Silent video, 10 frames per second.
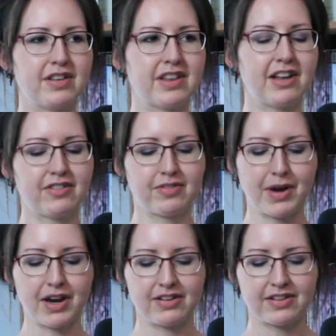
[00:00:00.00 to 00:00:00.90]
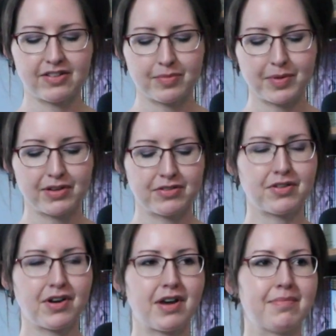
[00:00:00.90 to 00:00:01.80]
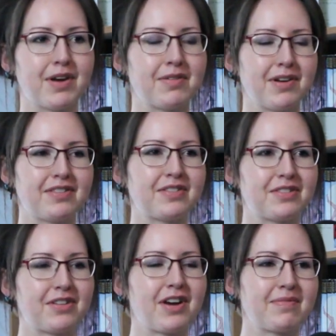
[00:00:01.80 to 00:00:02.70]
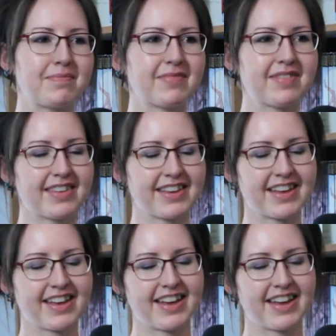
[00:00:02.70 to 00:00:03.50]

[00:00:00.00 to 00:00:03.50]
That's my stripe, my racing stripe. Yeah, exactly. Yeah.